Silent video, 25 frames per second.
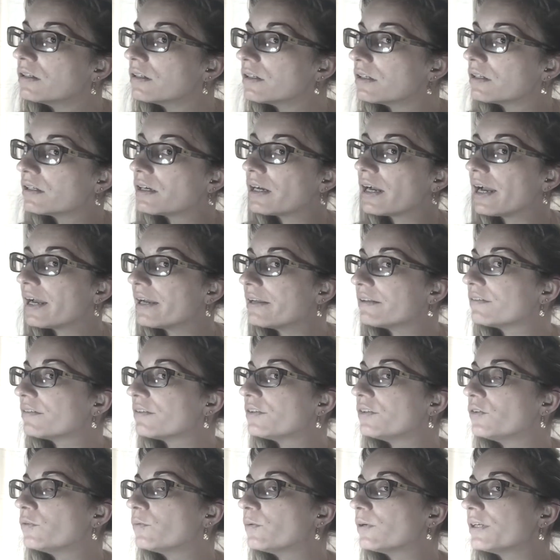Okay, so
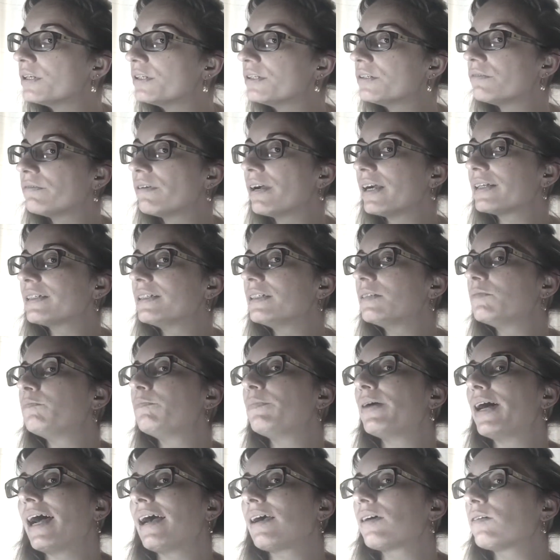you want to direct it
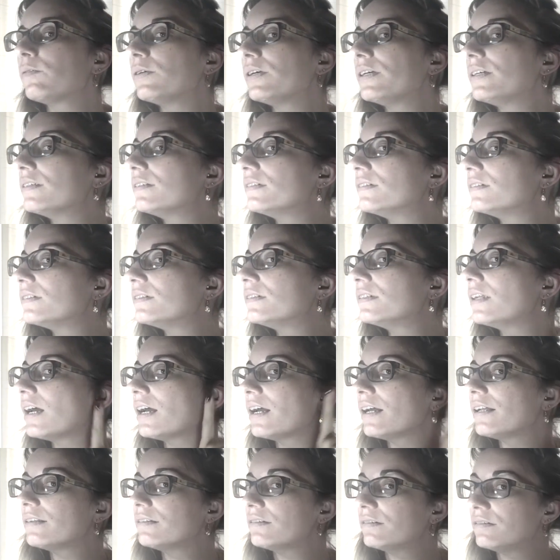backwards,
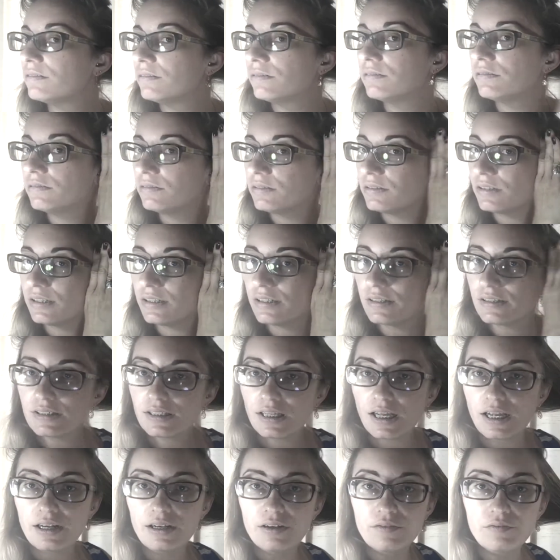not to the
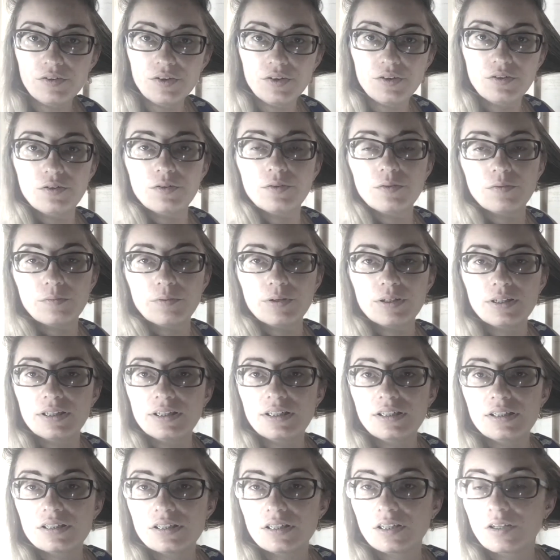side of you. It
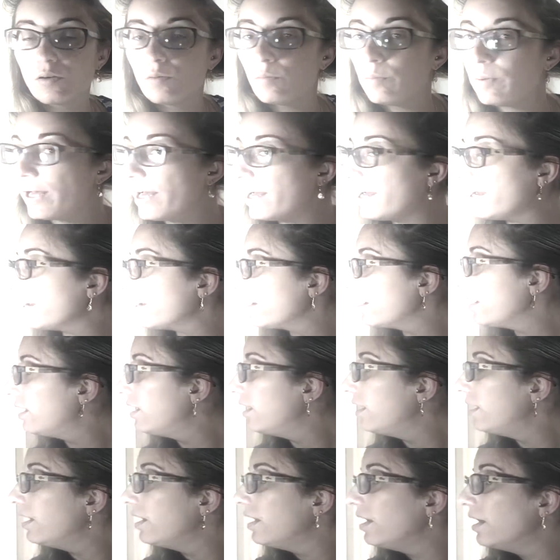needs to go back.
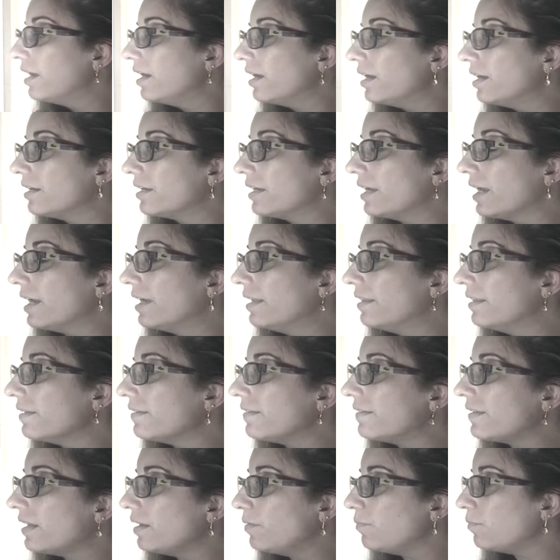Again, the
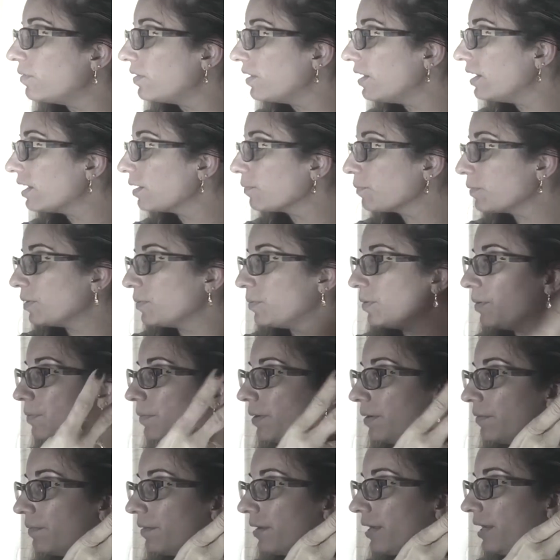same thing. I'm going to put
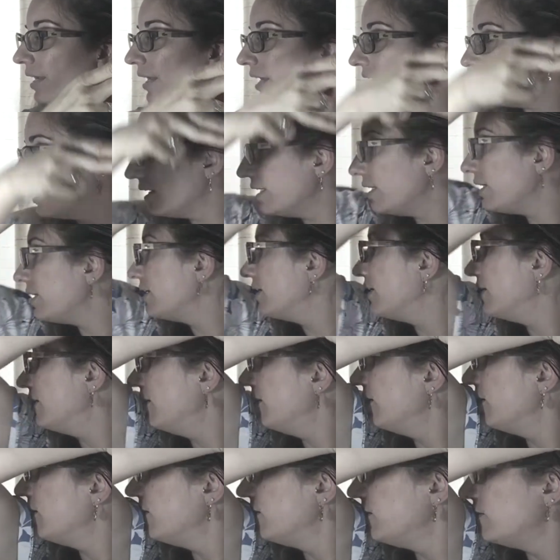my right hand
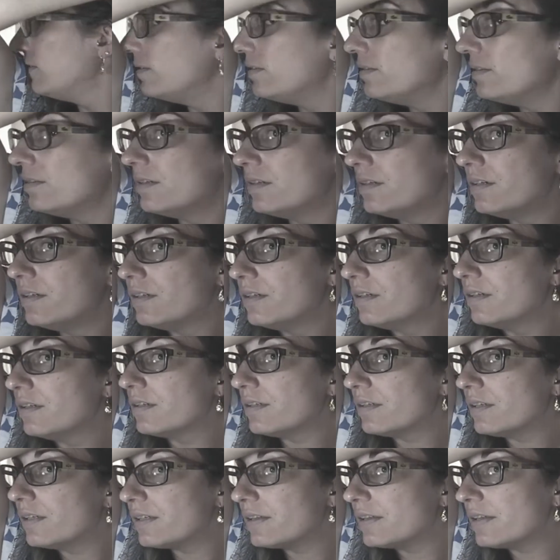in
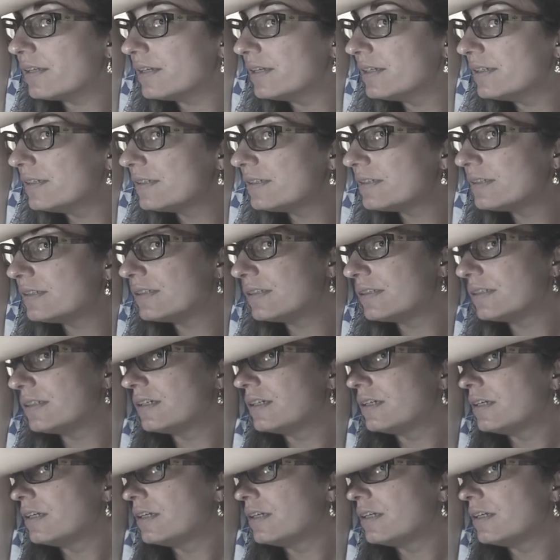like this,